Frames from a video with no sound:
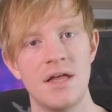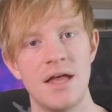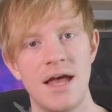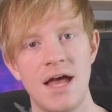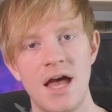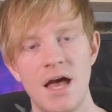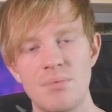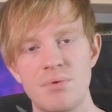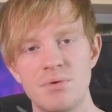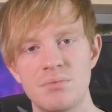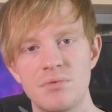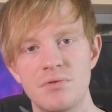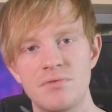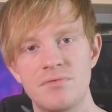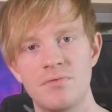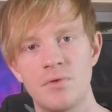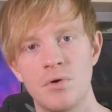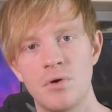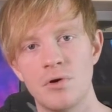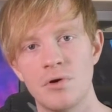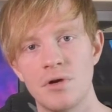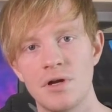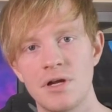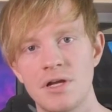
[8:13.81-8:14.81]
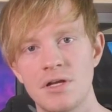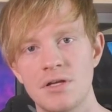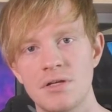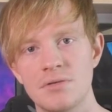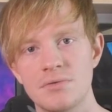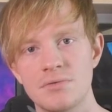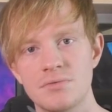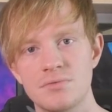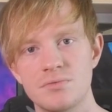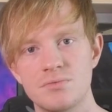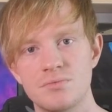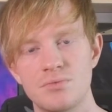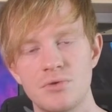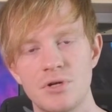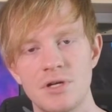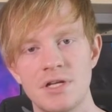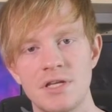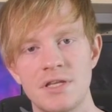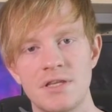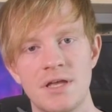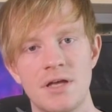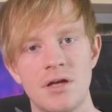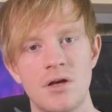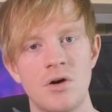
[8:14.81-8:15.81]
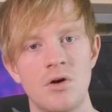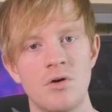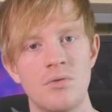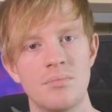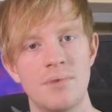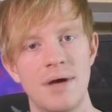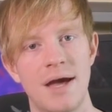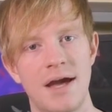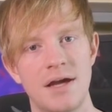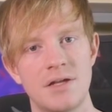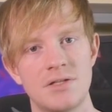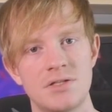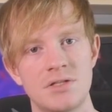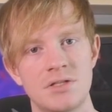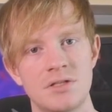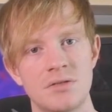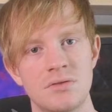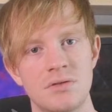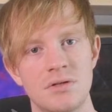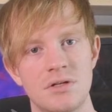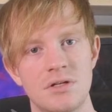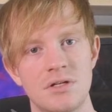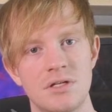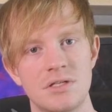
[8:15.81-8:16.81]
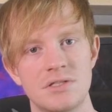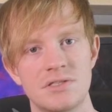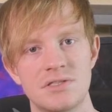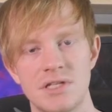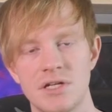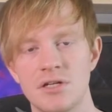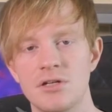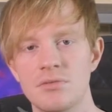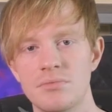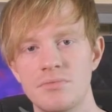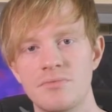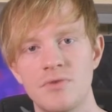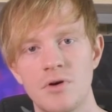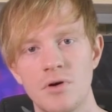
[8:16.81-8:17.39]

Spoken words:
happened before, and bringing that hope back to a center